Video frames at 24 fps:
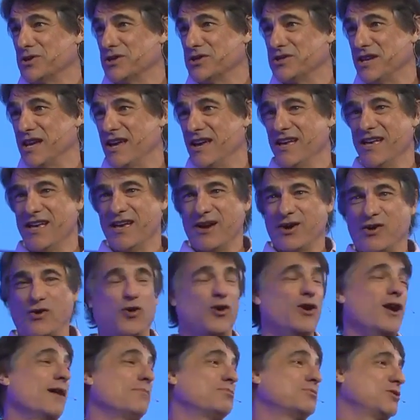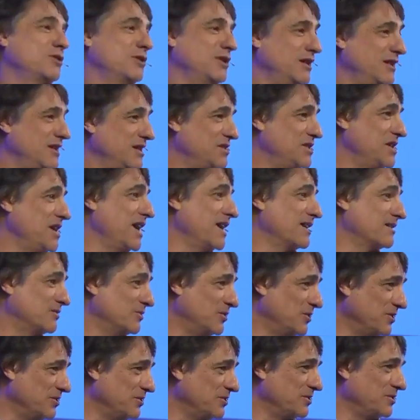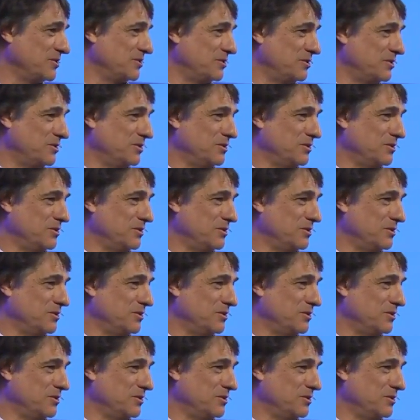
I can imagine